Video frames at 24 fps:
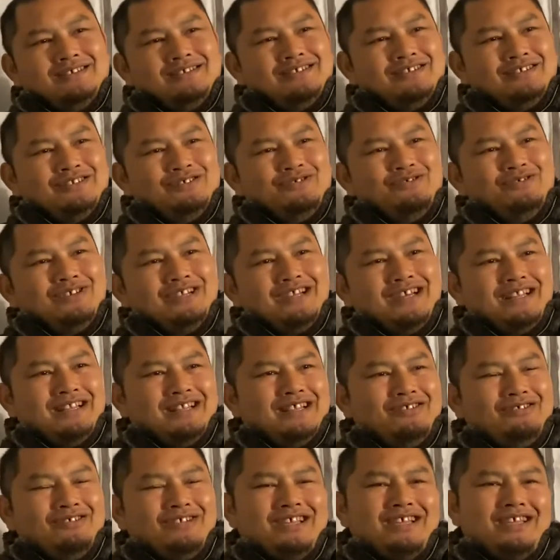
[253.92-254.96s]
doing that
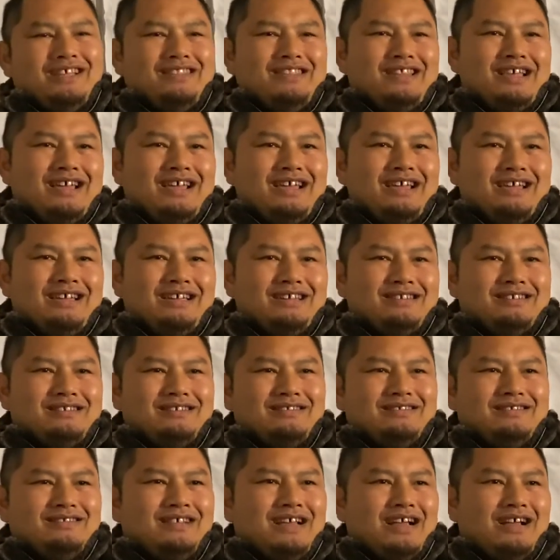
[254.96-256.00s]
little kid thing, and
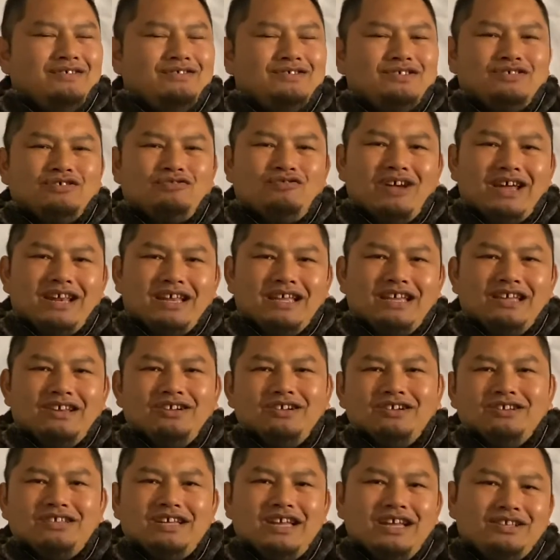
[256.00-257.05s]
I was just trying to get her
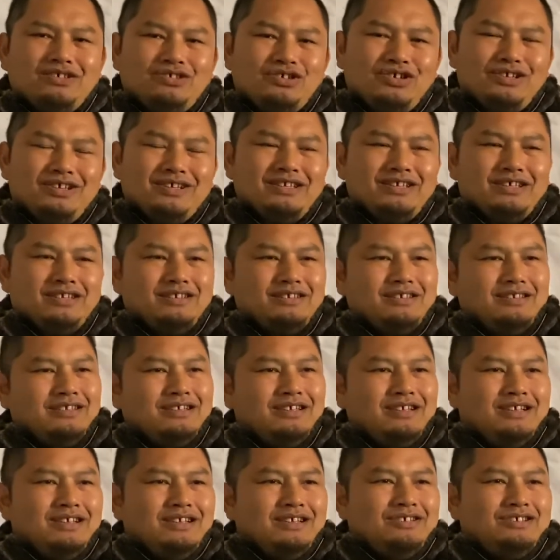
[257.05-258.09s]
attention, and
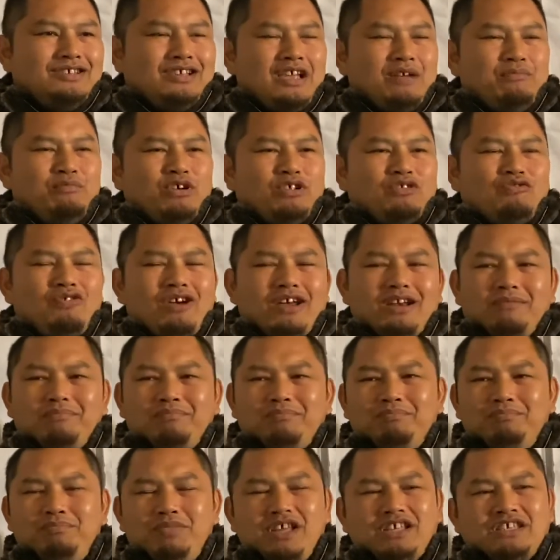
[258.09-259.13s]
she kept on trying to
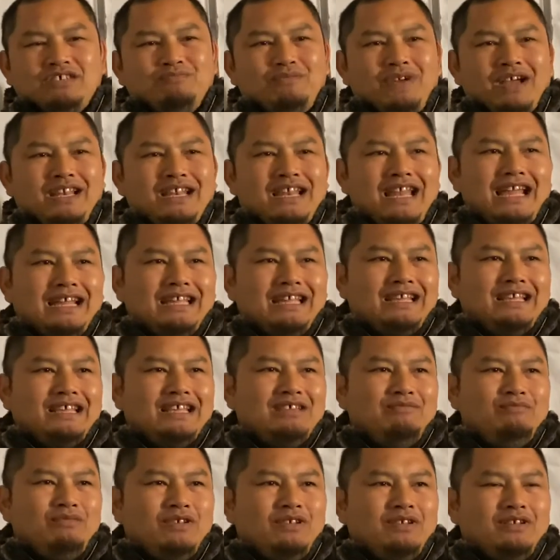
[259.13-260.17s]
pinch my neck and give
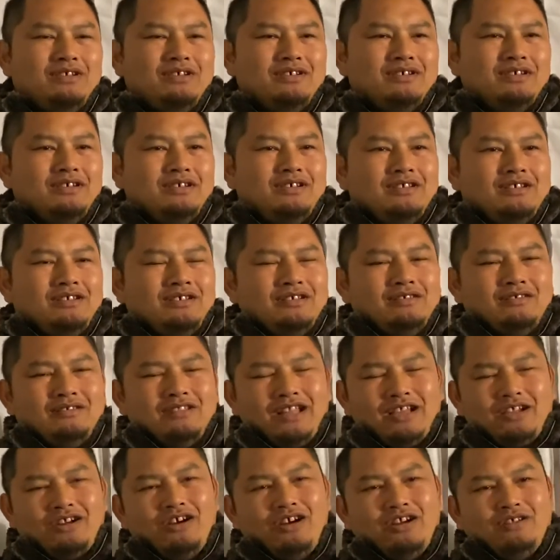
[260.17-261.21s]
me, like,
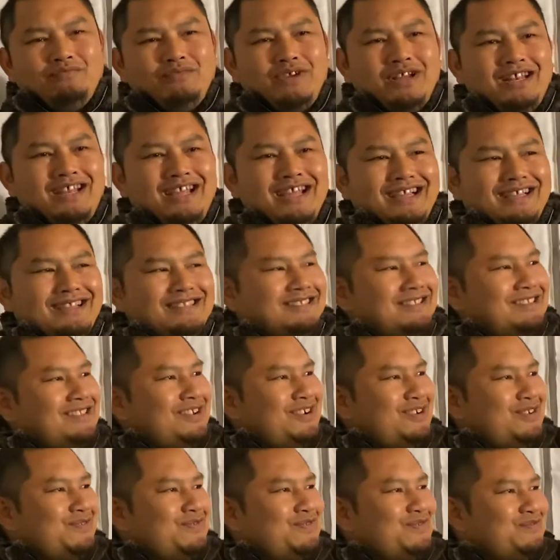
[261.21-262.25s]
hurting my neck and stuff,
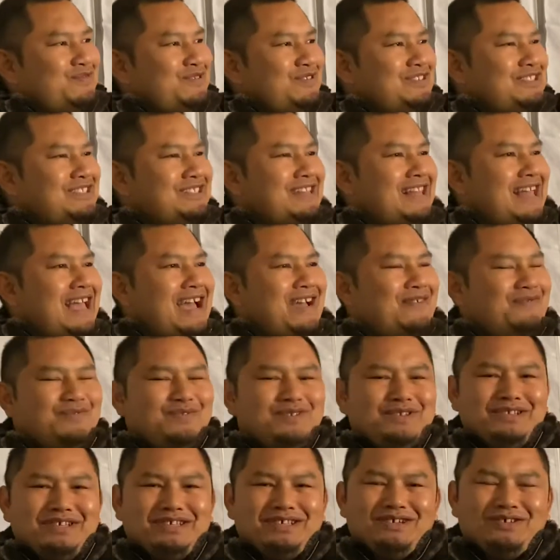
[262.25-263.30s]
and we're just
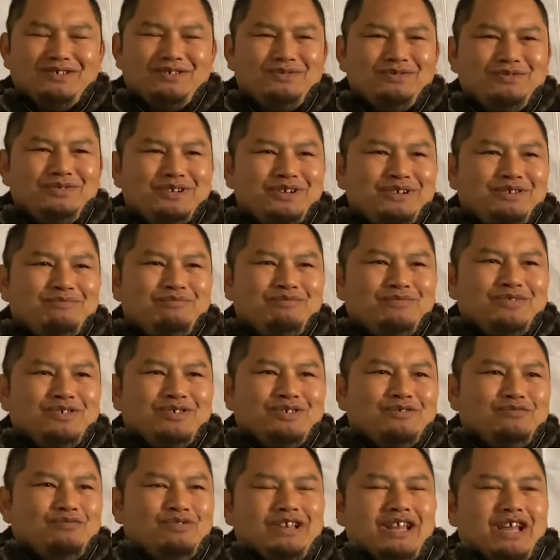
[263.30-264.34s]
laughing, you know.
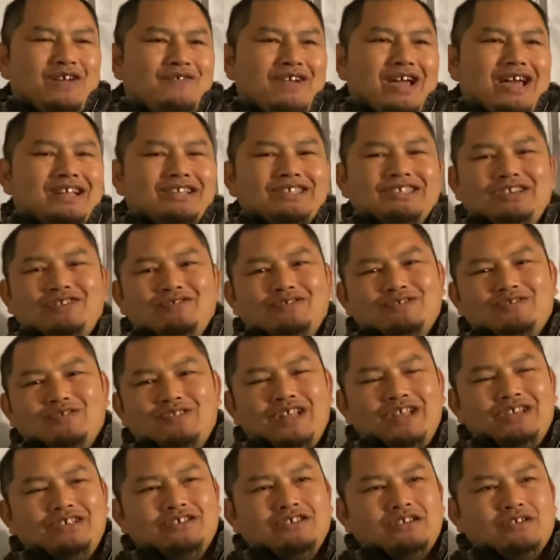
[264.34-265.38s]
We never had a serious
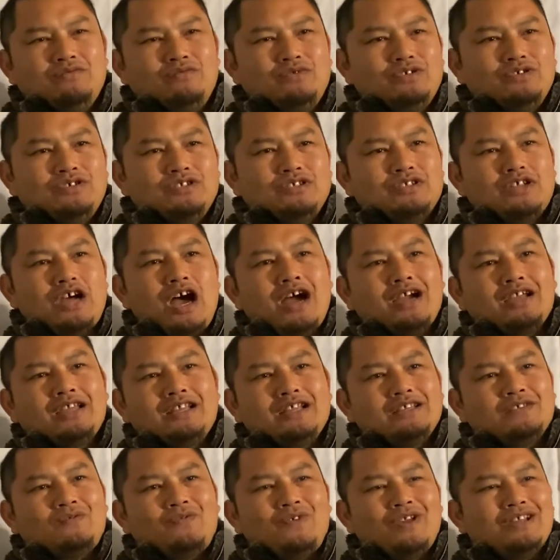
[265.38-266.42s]
relationship. We're just talking as
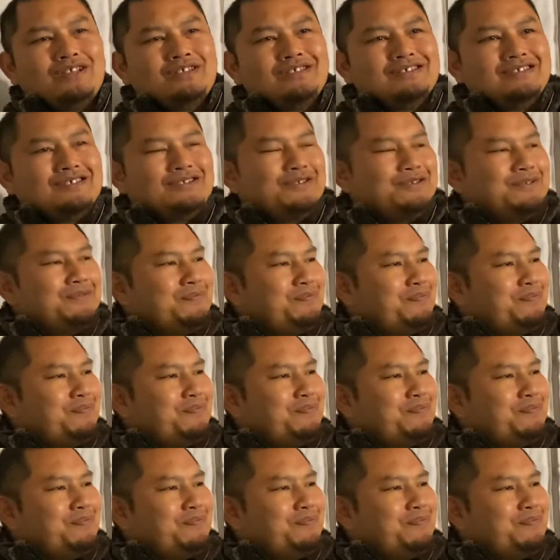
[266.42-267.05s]
friends, you know.